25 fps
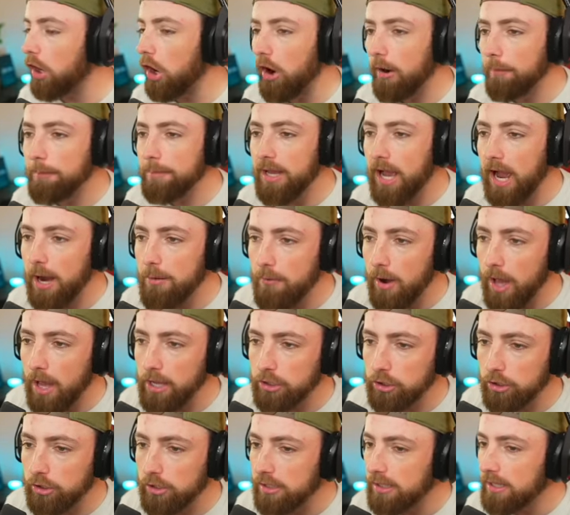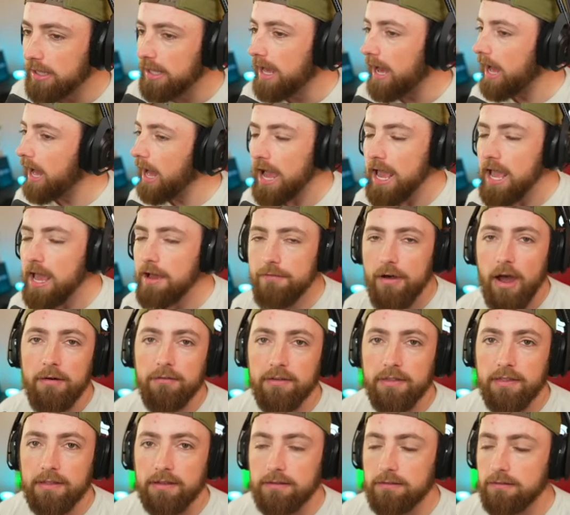RBI record. I have
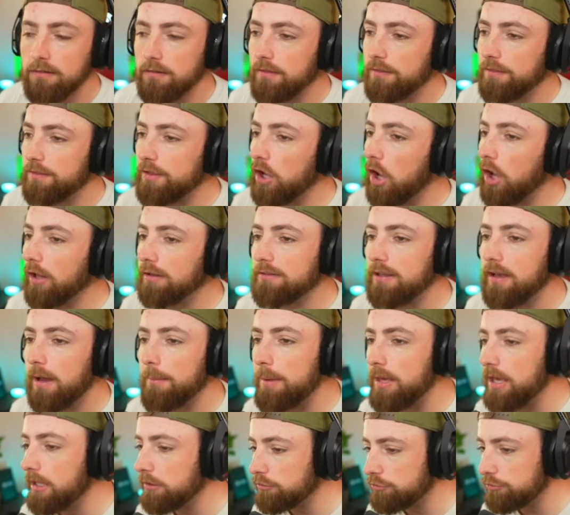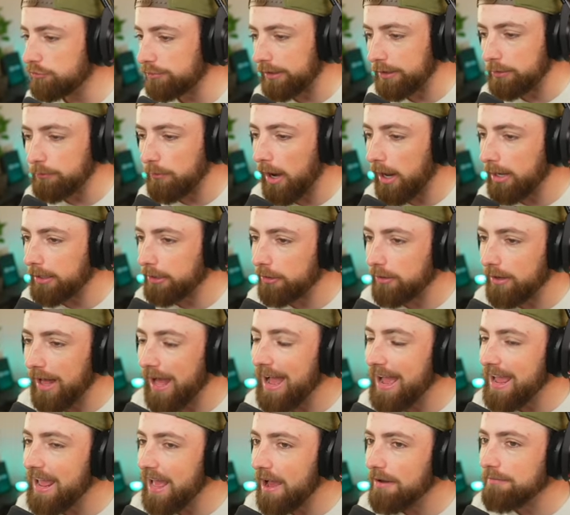everything. The all-time hit streak record.
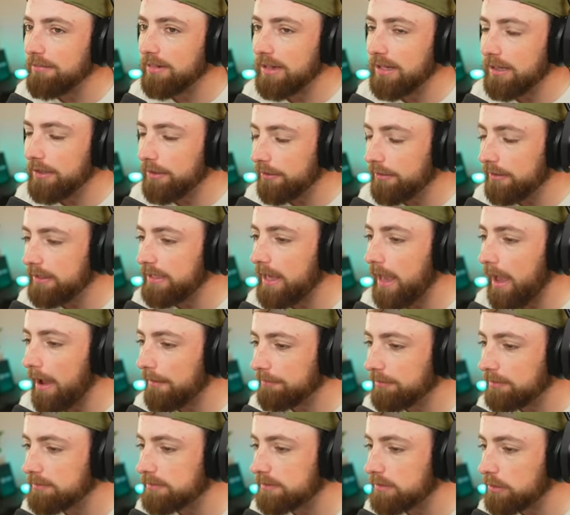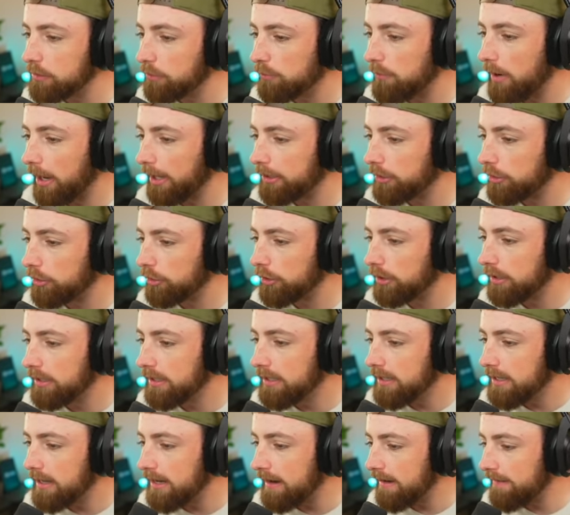I have literally every single record
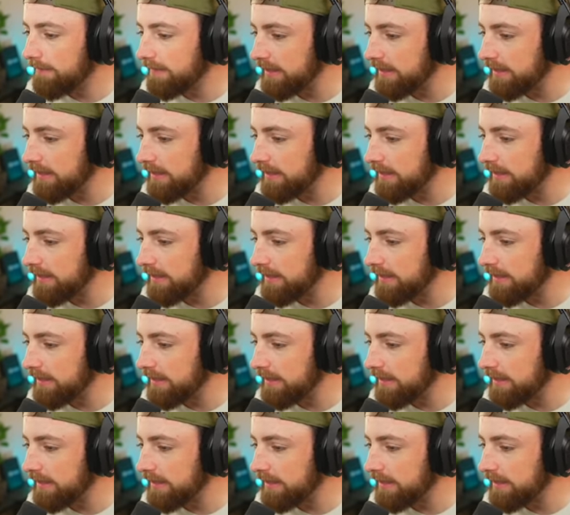in